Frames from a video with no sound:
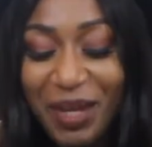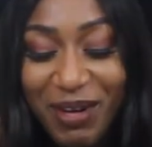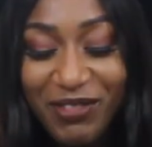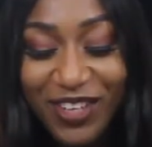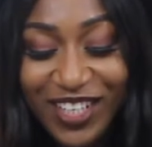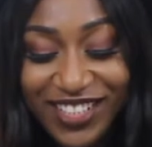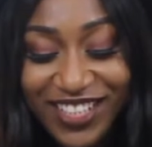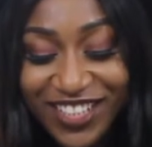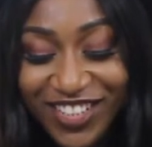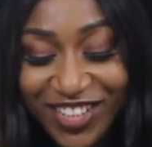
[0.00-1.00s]
But if you can
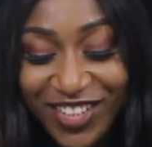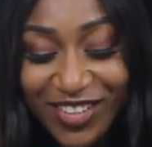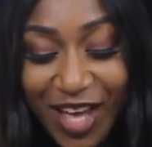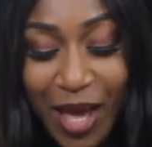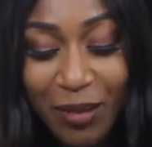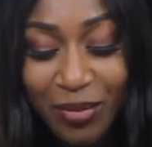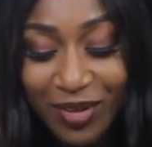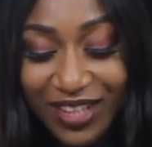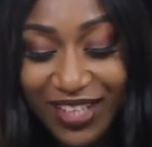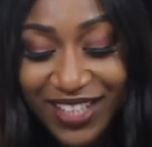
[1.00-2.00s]
see these shoes, I
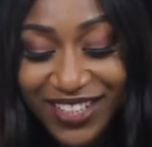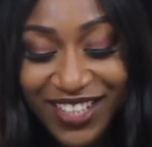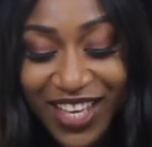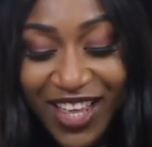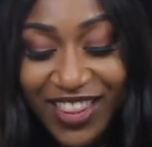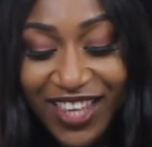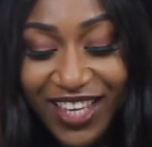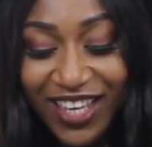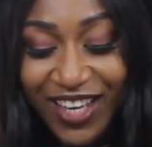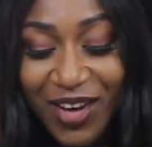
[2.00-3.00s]
bought these
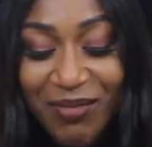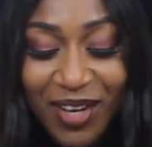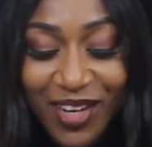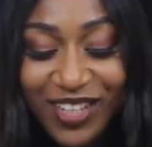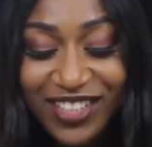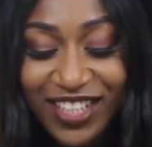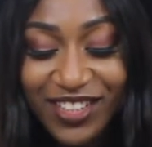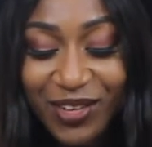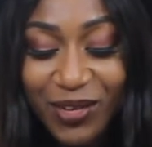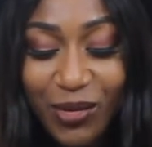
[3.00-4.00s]
thinking, oh my gosh, they're
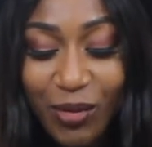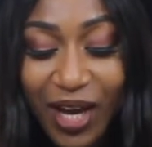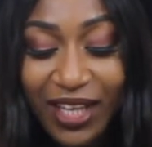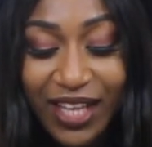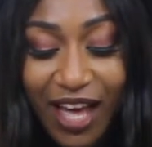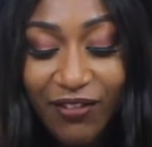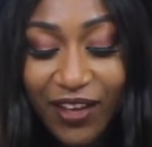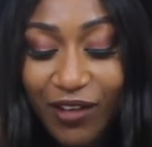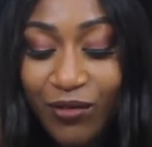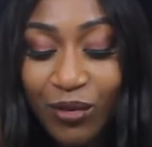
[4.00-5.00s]
so cool. And I
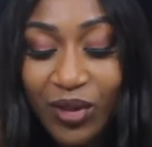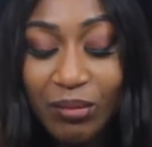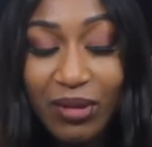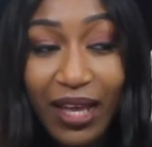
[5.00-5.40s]
think I've worn them